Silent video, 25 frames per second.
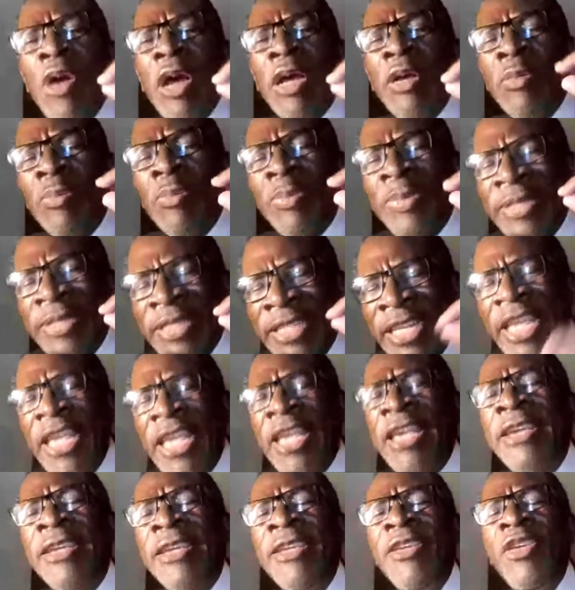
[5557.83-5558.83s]
are
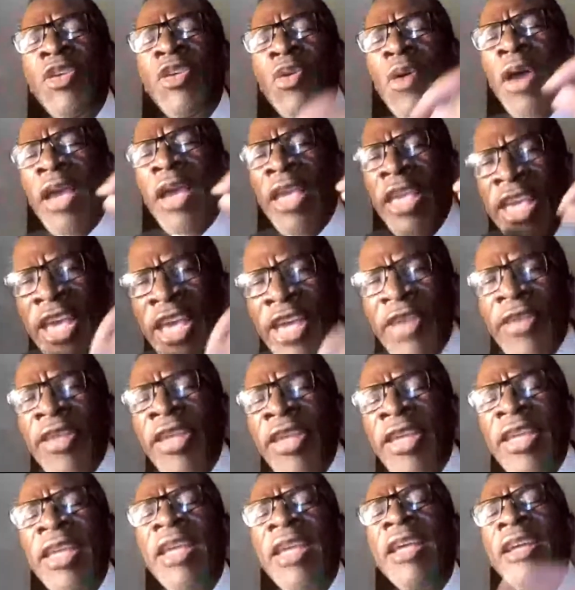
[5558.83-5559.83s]
seeing, you are
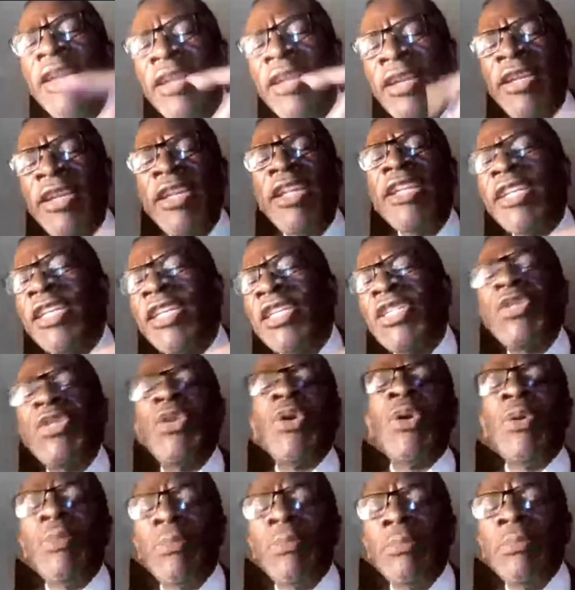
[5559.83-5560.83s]
hearing, let us
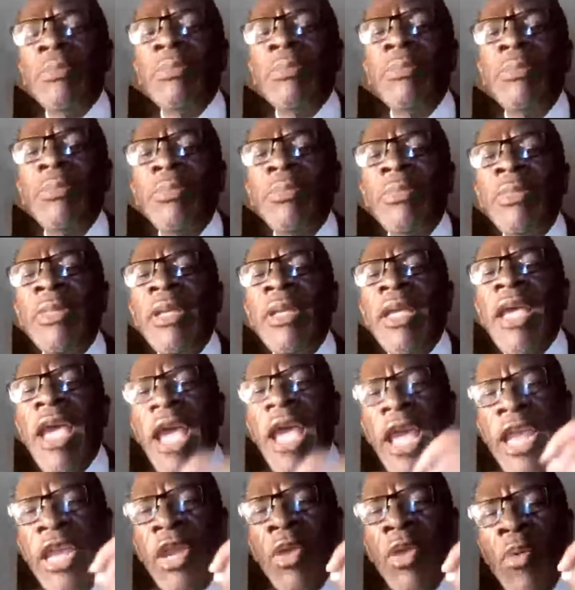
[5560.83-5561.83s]
know.
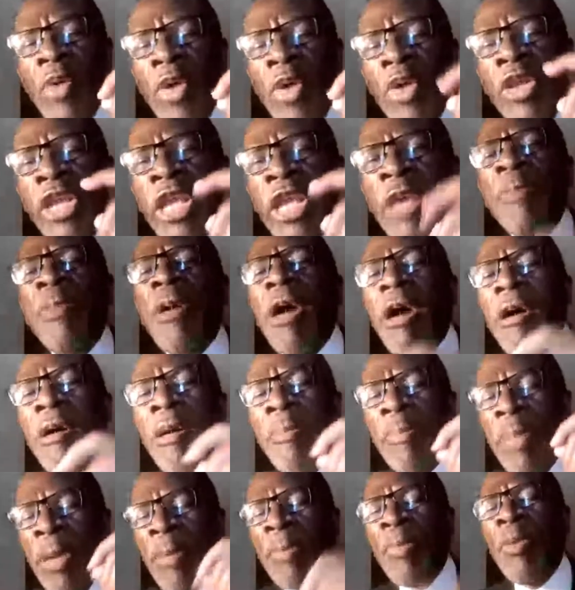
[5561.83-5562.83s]
And we'll keep our
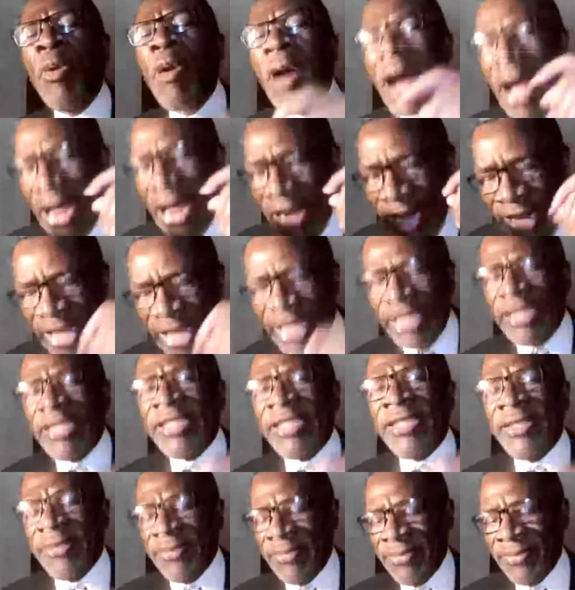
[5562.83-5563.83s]
people alert.
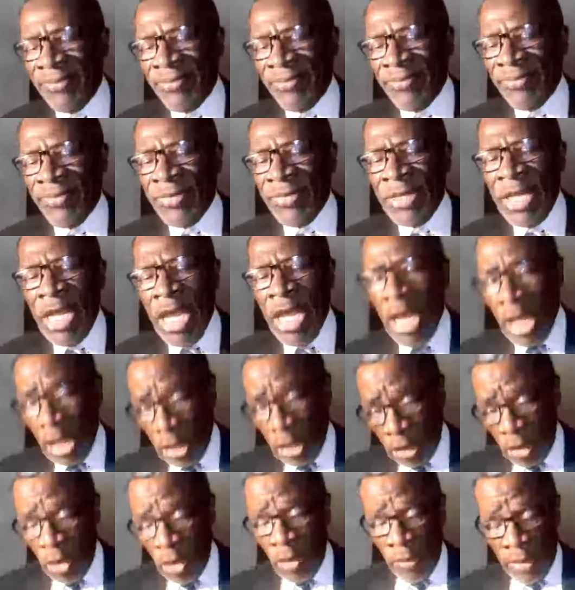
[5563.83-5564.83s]

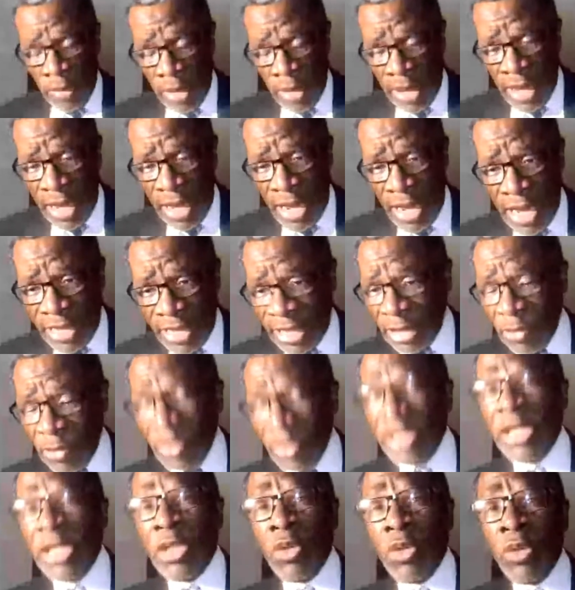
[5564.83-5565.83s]
So I just
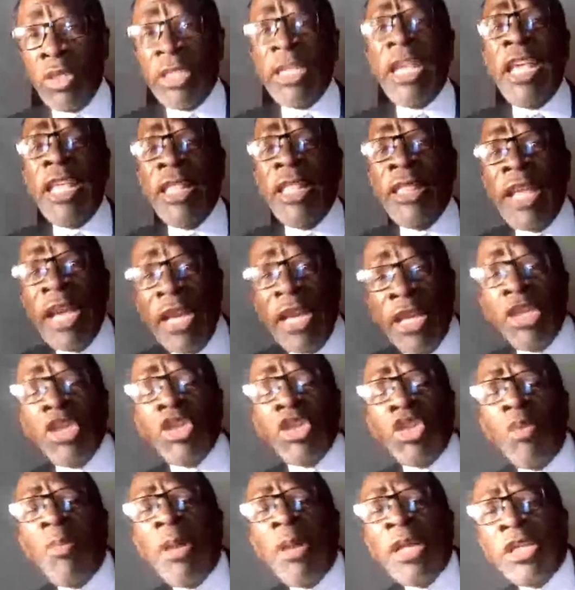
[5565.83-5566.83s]
wanted to say thank you
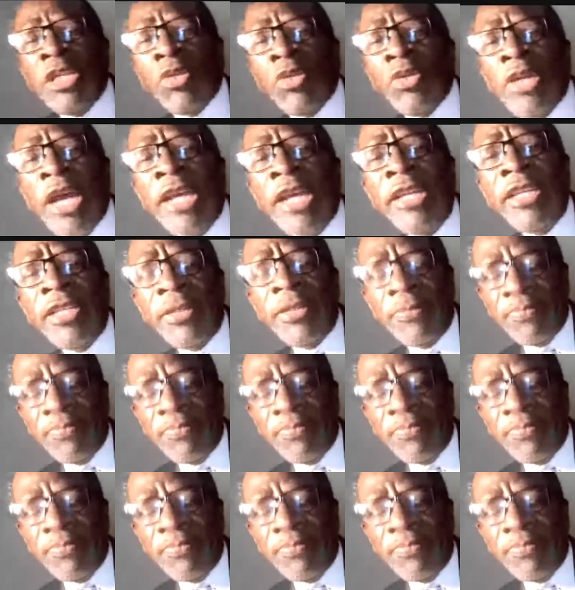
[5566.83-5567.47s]
so much tonight,